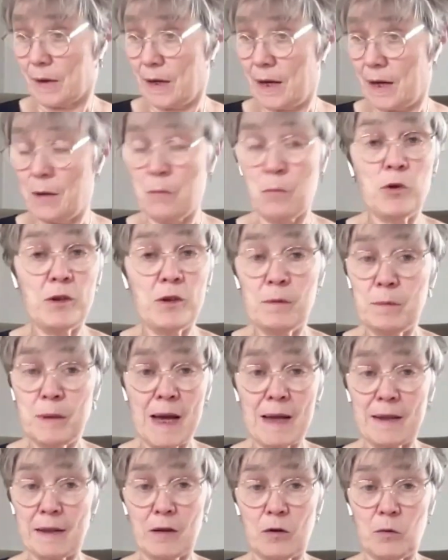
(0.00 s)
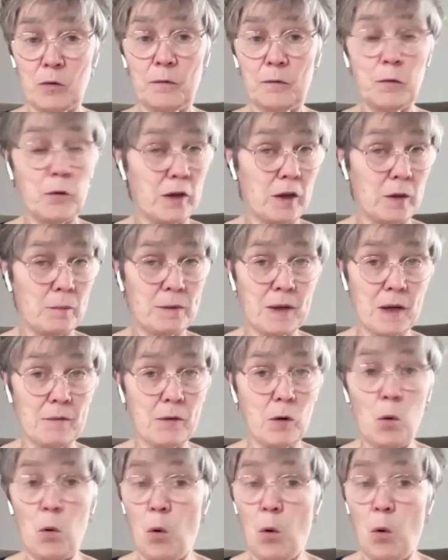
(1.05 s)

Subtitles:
it wouldn't be ethical for the observer